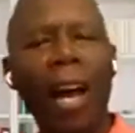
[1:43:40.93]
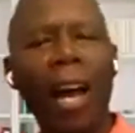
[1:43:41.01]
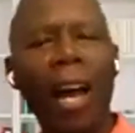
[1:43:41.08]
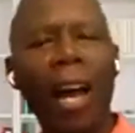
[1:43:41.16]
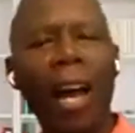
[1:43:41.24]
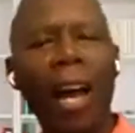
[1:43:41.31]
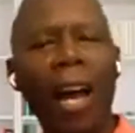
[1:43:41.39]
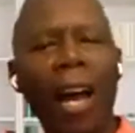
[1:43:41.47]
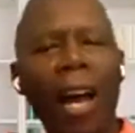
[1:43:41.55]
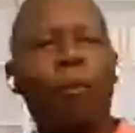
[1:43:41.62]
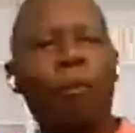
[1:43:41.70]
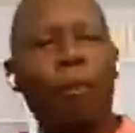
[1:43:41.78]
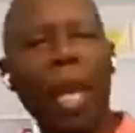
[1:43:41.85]
I
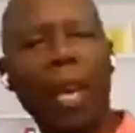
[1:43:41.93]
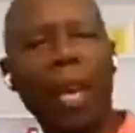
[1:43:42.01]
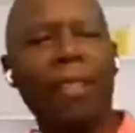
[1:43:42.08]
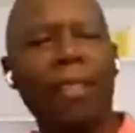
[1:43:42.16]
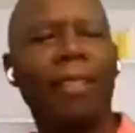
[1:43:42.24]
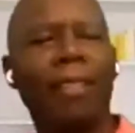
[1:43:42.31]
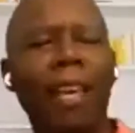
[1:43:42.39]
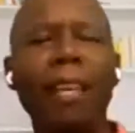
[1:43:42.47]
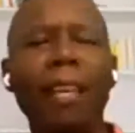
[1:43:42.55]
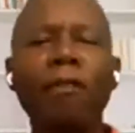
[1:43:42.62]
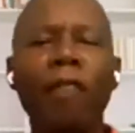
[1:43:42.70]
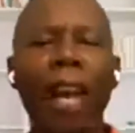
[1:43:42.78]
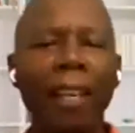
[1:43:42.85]
had the best.
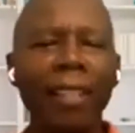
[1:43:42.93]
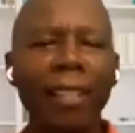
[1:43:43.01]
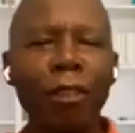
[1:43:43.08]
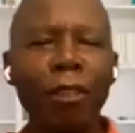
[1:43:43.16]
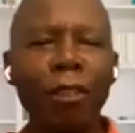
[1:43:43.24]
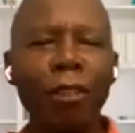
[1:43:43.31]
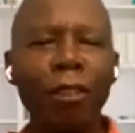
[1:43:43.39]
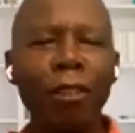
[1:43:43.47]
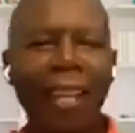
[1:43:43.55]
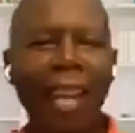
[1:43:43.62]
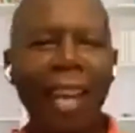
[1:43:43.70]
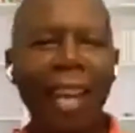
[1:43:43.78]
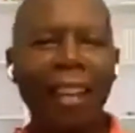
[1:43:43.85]
In fact, it's still
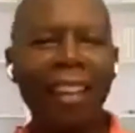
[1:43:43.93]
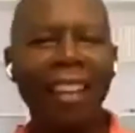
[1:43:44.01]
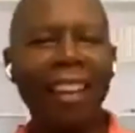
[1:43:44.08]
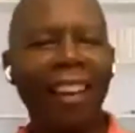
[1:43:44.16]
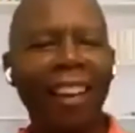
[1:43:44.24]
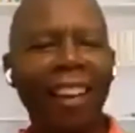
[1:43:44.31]
running today.